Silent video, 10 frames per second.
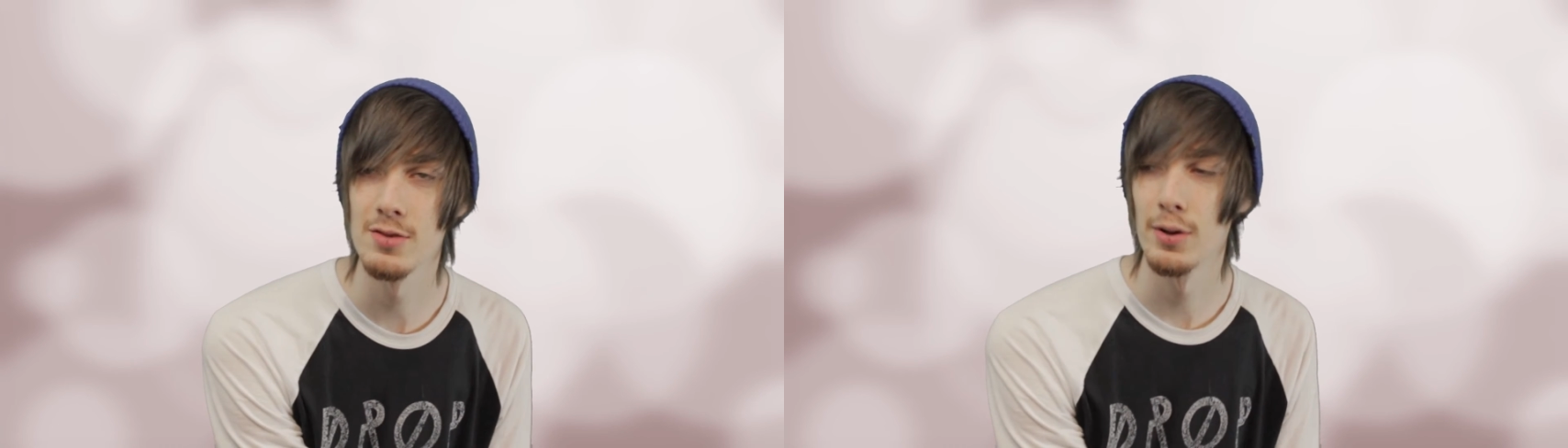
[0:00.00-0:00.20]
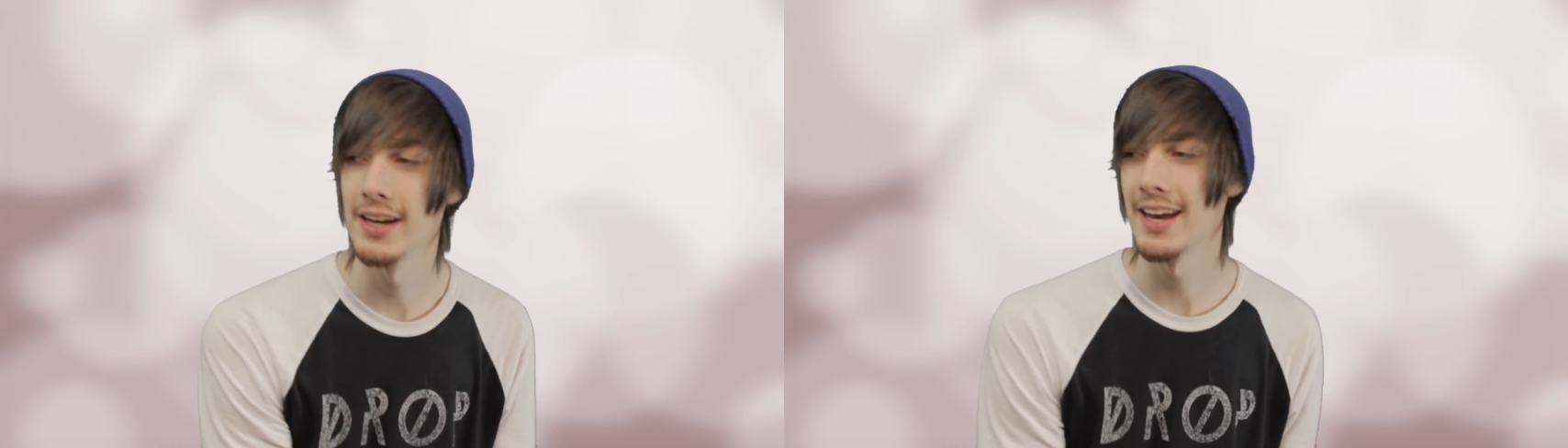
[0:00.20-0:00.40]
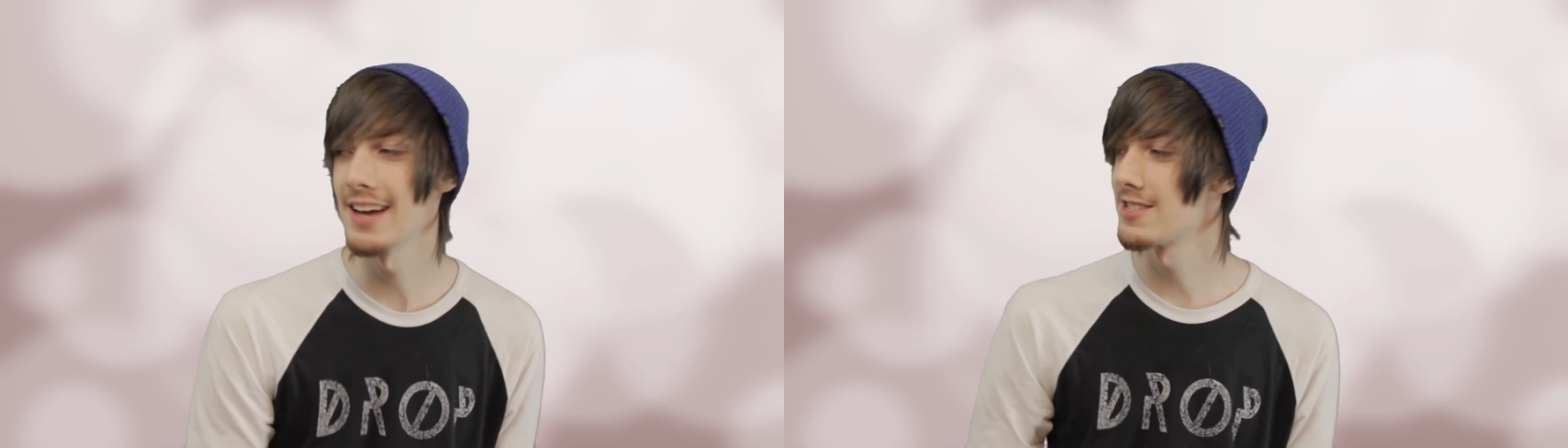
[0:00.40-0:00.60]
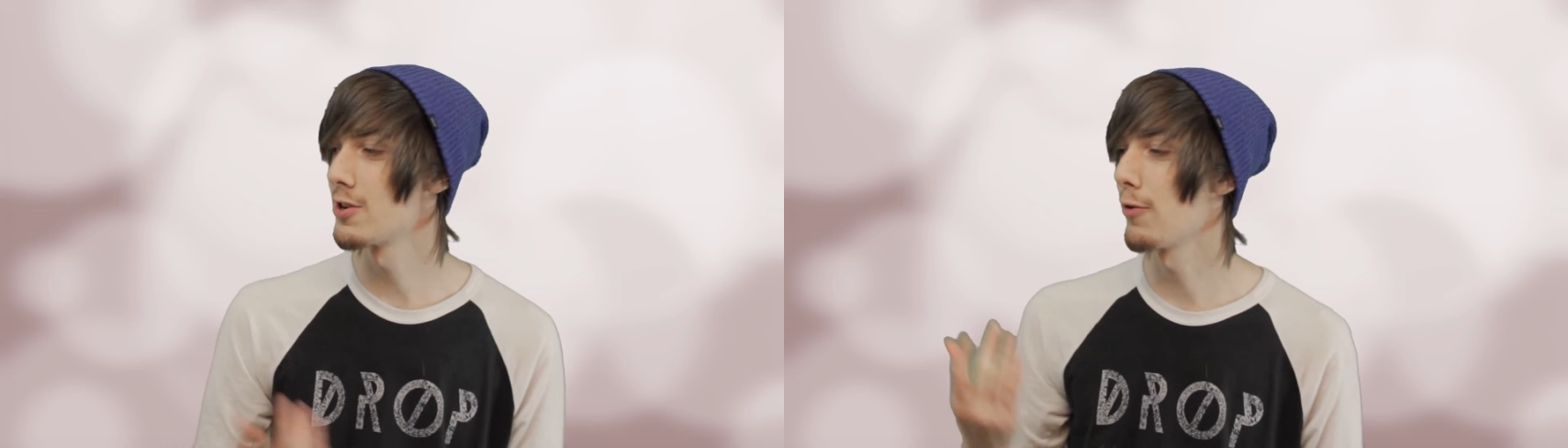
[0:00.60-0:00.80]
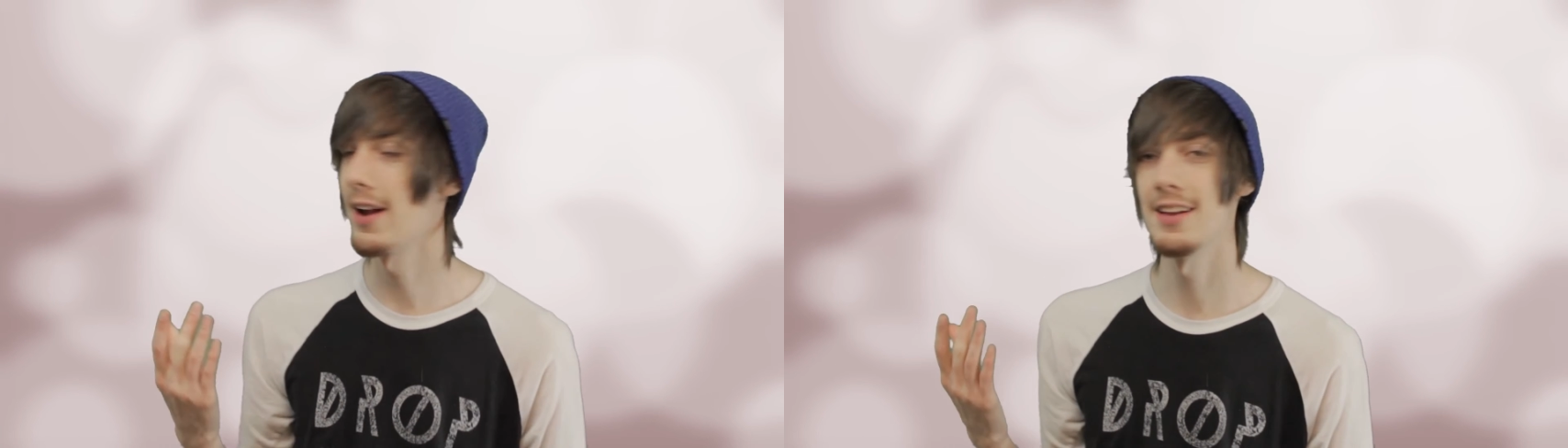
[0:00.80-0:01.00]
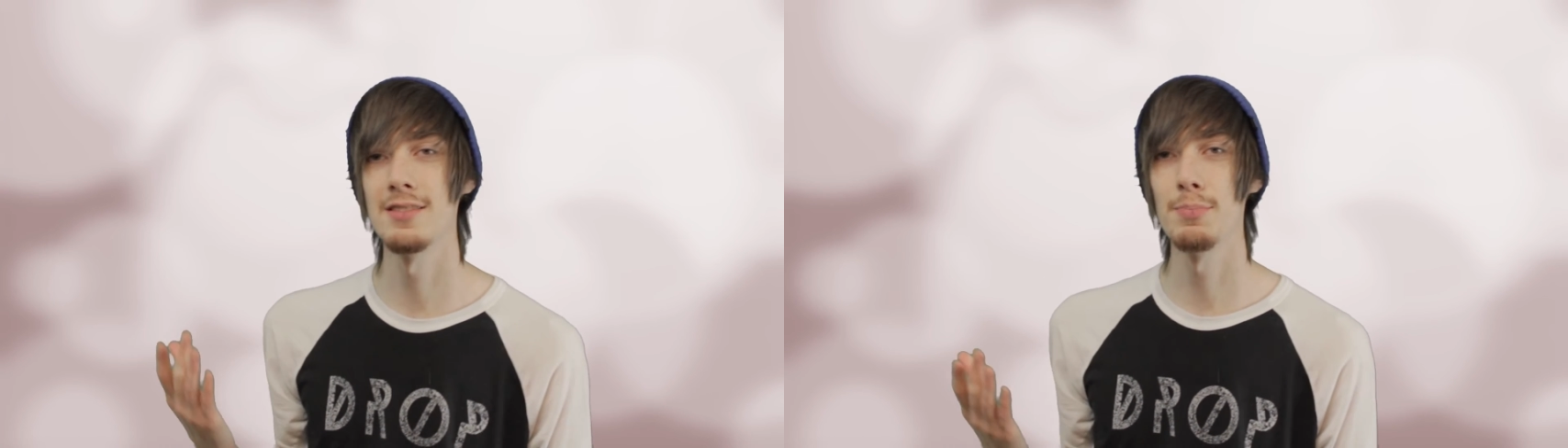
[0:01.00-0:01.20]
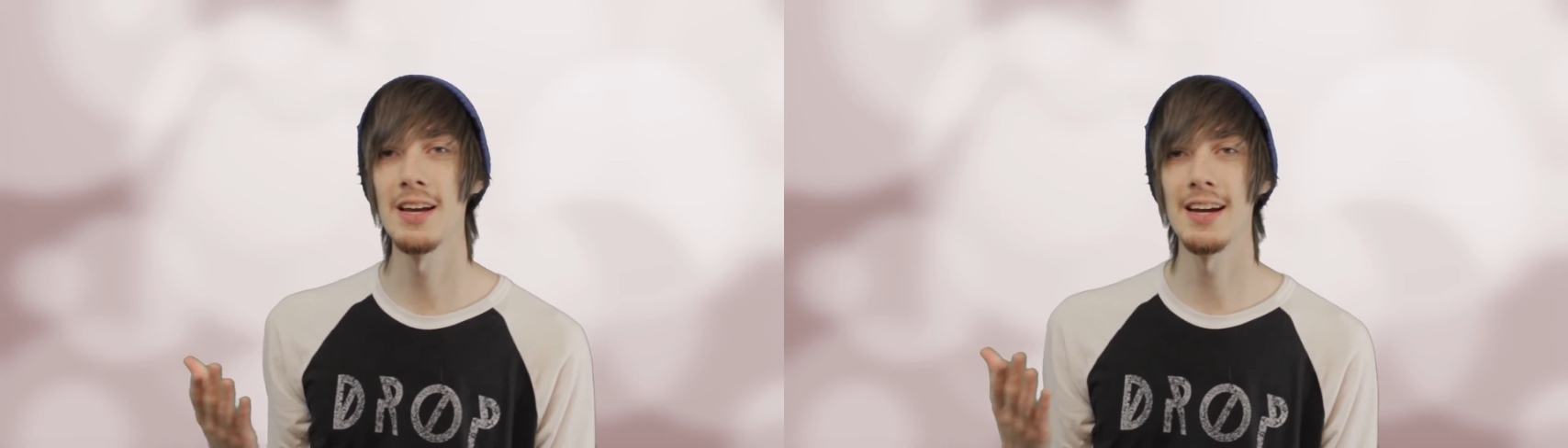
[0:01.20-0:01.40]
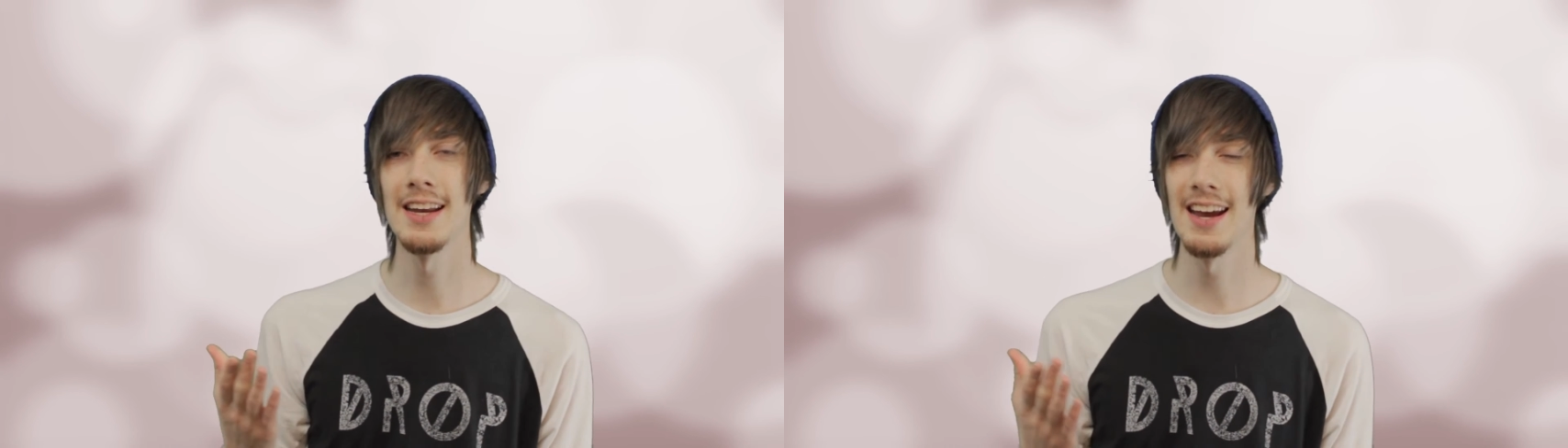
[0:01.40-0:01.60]
well, I guess you're ready to
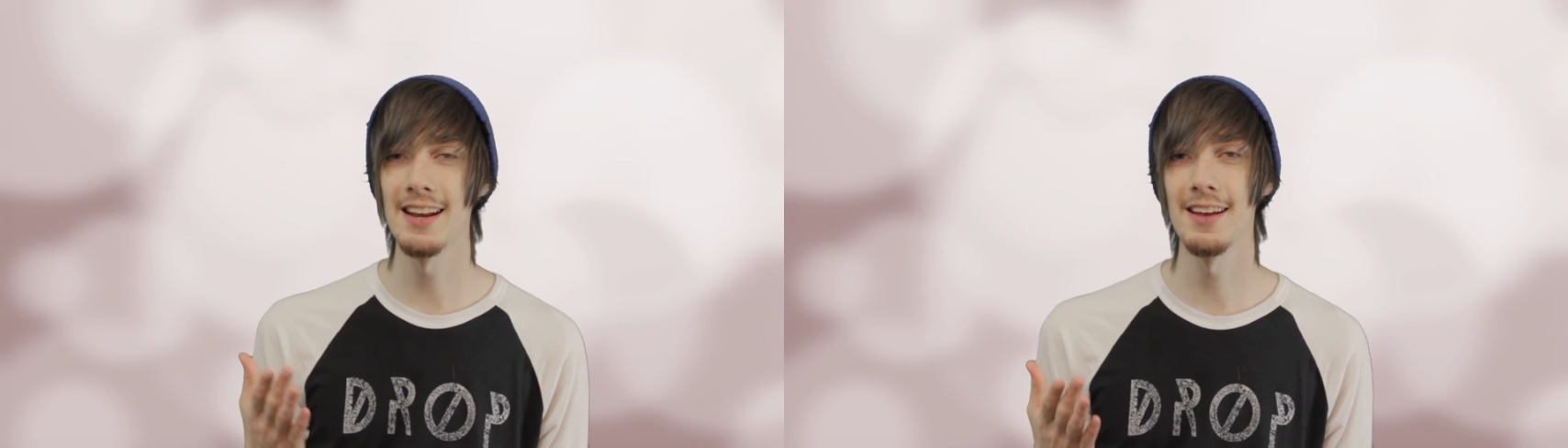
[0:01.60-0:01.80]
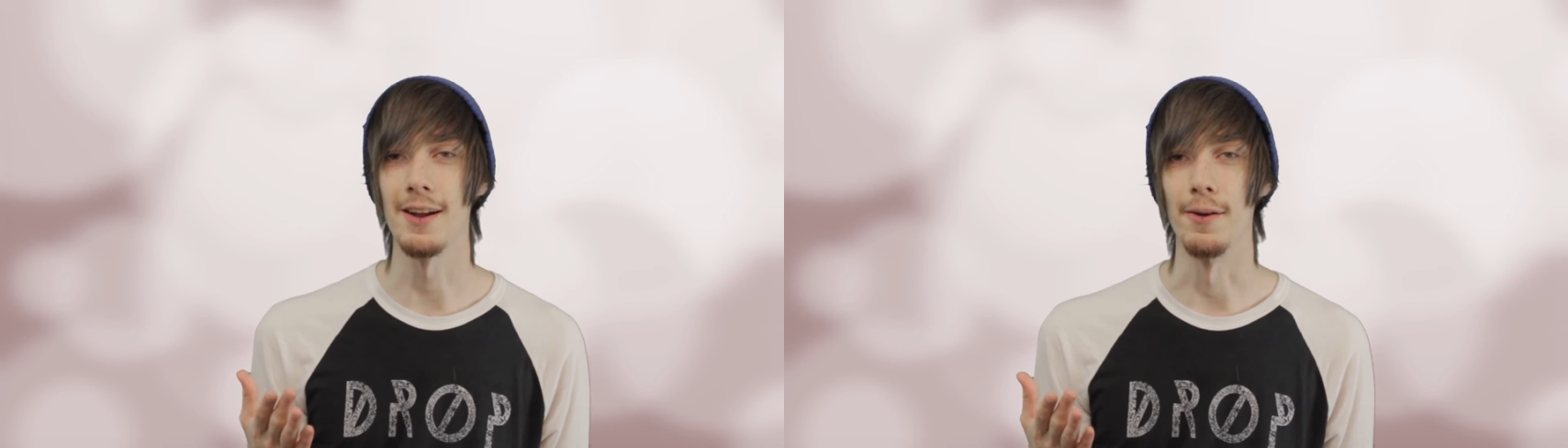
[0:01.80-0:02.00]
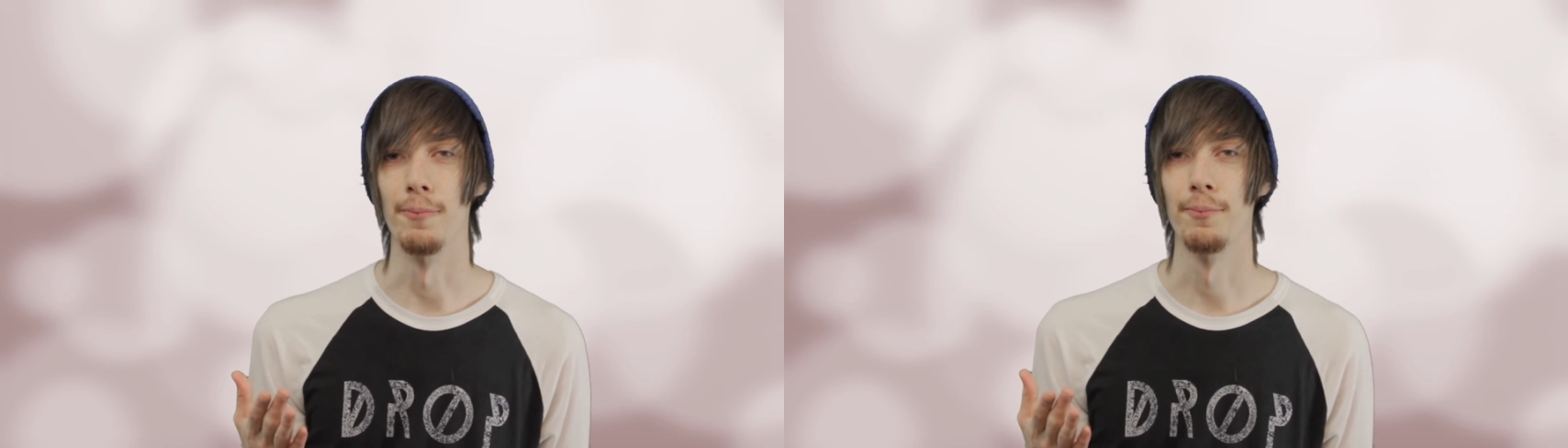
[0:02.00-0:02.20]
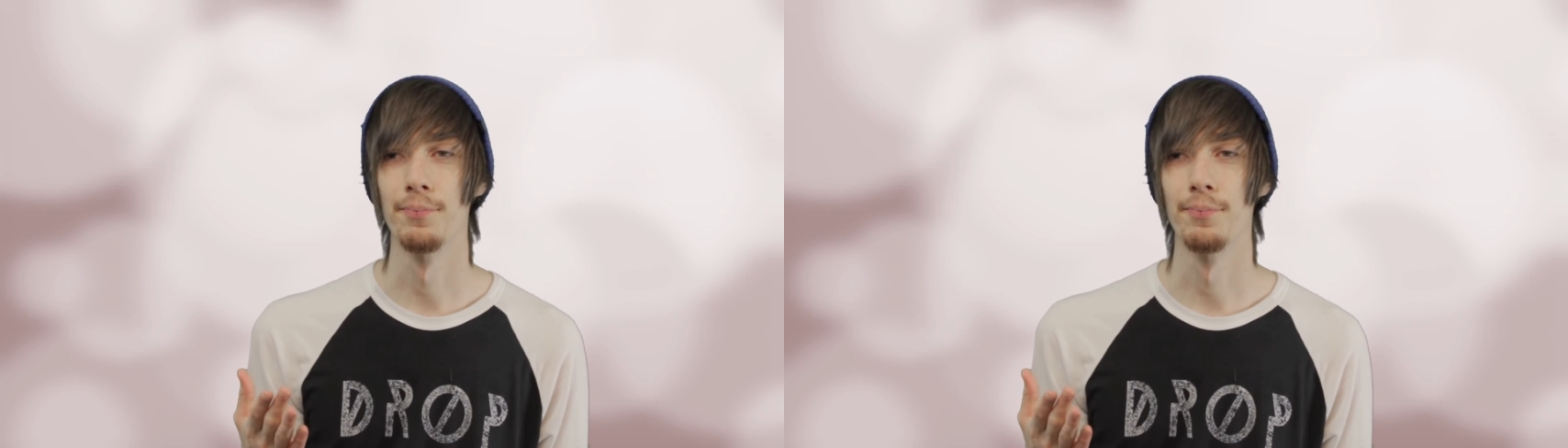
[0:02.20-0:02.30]
be a Canadian